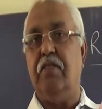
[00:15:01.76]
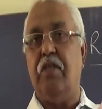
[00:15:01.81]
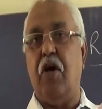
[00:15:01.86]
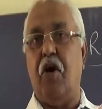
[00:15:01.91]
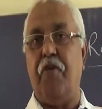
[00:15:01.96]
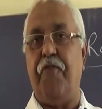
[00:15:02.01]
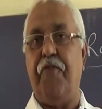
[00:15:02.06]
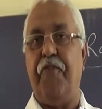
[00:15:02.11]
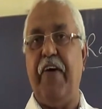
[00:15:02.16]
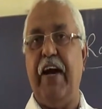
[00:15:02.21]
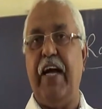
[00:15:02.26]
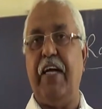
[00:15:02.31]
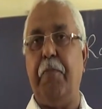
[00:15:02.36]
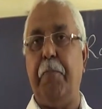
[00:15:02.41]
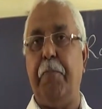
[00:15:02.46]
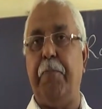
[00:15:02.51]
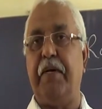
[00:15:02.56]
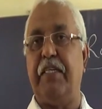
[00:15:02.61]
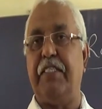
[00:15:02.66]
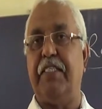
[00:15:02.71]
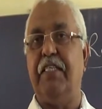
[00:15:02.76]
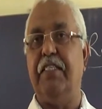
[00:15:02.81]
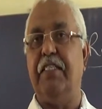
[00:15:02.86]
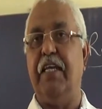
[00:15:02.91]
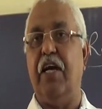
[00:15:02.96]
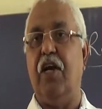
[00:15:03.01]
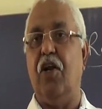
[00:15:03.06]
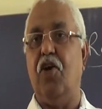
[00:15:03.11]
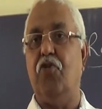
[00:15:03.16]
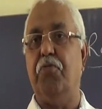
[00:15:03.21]
or fat
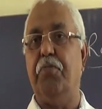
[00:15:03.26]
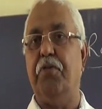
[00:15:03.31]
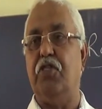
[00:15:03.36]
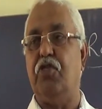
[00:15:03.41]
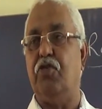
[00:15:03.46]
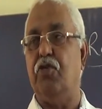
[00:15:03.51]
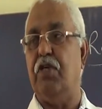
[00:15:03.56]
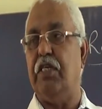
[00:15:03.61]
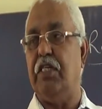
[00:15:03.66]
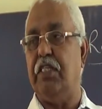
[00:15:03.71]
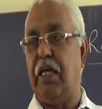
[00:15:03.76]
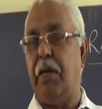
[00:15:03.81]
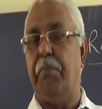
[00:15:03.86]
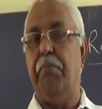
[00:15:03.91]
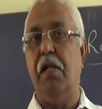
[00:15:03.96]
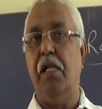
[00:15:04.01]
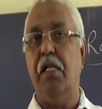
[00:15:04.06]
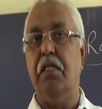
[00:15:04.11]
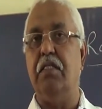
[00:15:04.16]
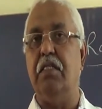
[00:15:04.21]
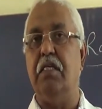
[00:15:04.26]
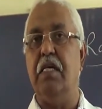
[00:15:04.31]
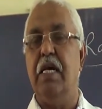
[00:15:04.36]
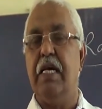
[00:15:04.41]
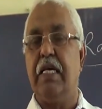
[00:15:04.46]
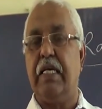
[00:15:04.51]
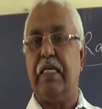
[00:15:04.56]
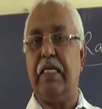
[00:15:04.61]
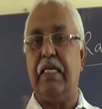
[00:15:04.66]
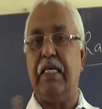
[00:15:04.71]
present along with your eatables
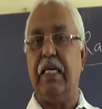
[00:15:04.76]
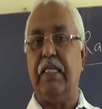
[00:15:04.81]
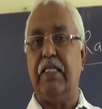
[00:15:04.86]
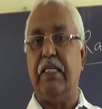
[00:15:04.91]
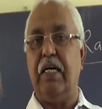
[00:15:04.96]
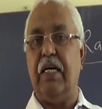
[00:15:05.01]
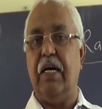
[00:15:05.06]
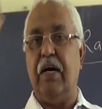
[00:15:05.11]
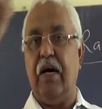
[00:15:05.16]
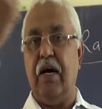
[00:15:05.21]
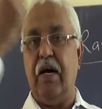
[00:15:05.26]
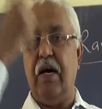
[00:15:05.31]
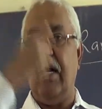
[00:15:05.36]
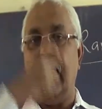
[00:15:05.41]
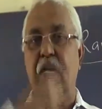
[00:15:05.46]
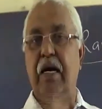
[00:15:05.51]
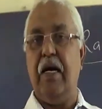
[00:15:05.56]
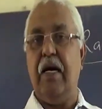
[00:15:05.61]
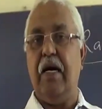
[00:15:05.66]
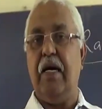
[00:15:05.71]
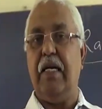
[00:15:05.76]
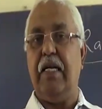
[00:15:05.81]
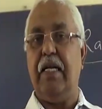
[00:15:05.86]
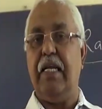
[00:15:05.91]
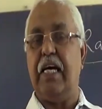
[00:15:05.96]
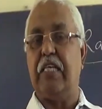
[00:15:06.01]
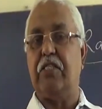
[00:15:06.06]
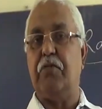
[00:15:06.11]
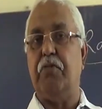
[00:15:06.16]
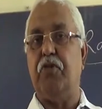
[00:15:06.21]

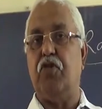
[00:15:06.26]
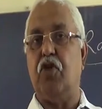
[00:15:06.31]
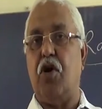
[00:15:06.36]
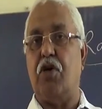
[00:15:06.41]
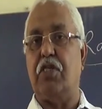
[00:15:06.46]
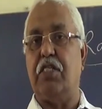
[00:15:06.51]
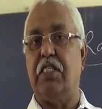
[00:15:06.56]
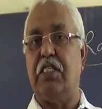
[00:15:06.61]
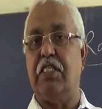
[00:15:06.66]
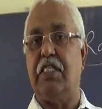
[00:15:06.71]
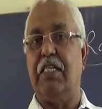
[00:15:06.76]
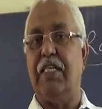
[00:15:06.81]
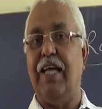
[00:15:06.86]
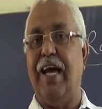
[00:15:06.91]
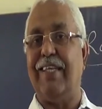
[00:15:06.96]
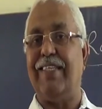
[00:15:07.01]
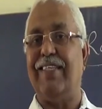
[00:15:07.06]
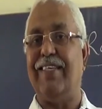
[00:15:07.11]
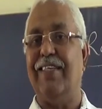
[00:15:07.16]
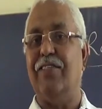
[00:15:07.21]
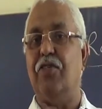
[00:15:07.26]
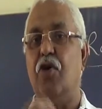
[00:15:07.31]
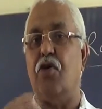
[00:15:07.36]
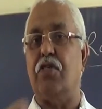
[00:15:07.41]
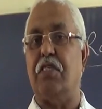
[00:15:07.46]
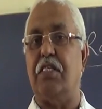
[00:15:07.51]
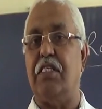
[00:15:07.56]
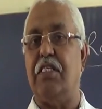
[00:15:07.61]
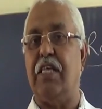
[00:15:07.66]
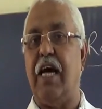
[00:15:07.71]
reacts with oxygen and get
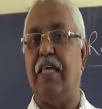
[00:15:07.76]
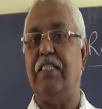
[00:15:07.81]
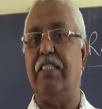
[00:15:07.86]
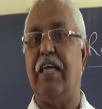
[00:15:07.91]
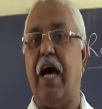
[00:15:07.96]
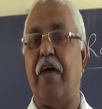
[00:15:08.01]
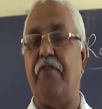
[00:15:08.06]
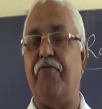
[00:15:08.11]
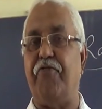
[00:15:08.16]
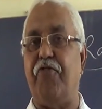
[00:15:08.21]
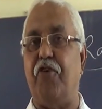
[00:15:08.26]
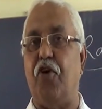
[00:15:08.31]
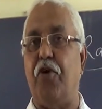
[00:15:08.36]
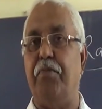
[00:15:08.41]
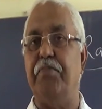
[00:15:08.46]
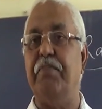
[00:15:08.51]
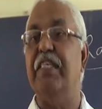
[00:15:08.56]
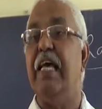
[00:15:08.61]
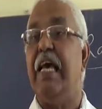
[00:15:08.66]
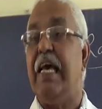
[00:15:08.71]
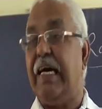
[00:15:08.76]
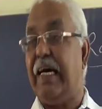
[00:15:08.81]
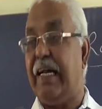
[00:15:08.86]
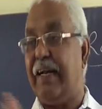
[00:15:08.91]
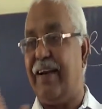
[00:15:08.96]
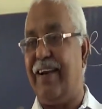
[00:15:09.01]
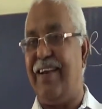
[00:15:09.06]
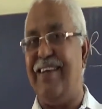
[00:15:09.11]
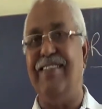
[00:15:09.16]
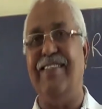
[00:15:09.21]
oxidized and forms
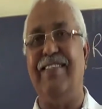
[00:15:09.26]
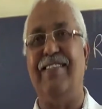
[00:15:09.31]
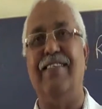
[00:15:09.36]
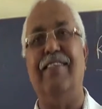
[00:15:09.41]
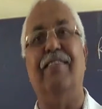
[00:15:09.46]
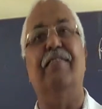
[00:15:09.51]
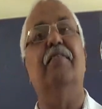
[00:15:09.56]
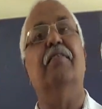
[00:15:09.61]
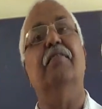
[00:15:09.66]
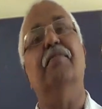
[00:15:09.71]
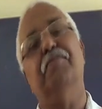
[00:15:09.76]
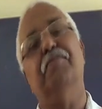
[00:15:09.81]
rancid.